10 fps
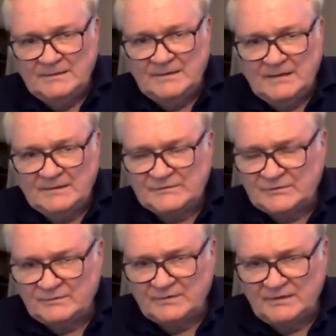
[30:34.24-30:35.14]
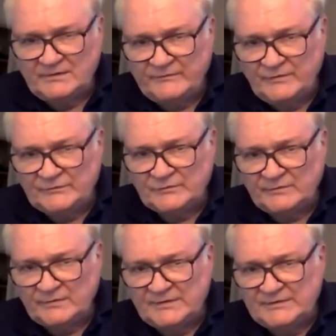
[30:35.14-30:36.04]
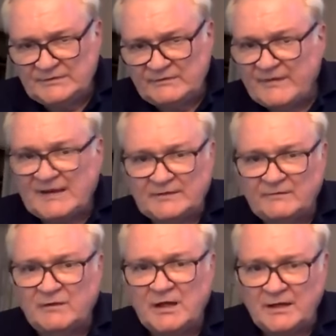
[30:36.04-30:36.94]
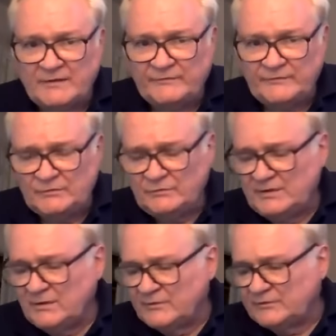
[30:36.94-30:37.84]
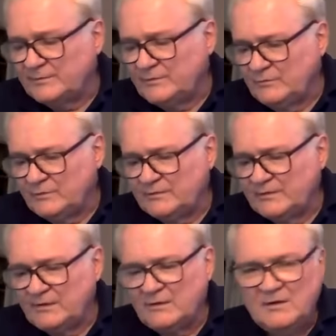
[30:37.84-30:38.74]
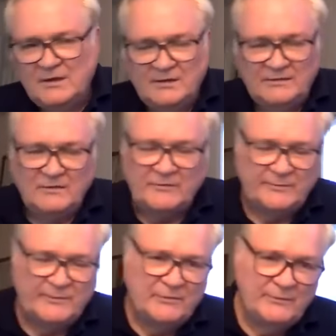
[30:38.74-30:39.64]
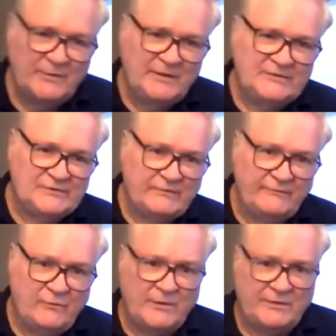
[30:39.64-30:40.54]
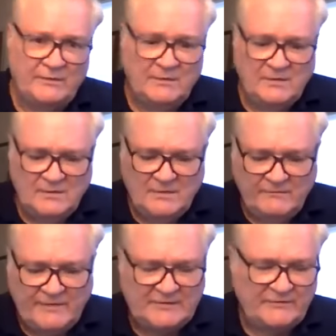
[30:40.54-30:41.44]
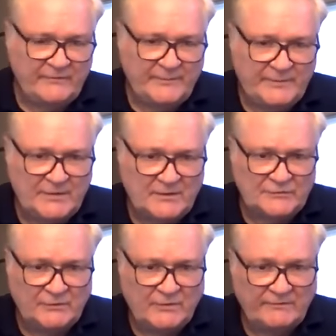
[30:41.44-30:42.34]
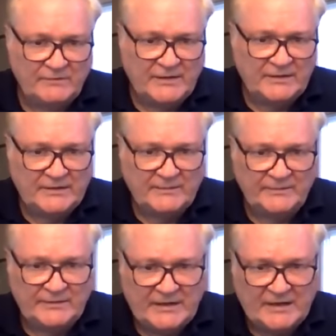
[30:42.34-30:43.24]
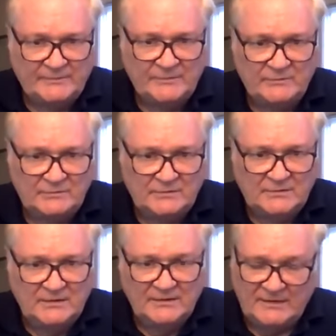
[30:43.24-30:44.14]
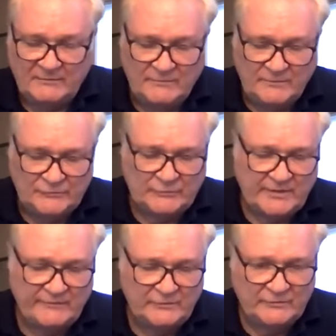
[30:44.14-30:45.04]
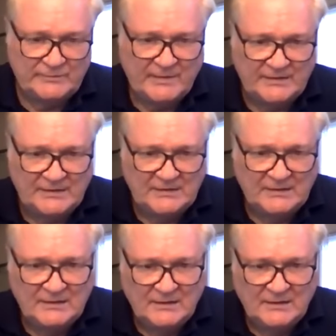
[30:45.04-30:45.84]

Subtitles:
the uncertainty of the future is a fact of life to the entrepreneur. The entrepreneur really is the fourth factor of production. You have land, labor, and capital. And those were given to us by the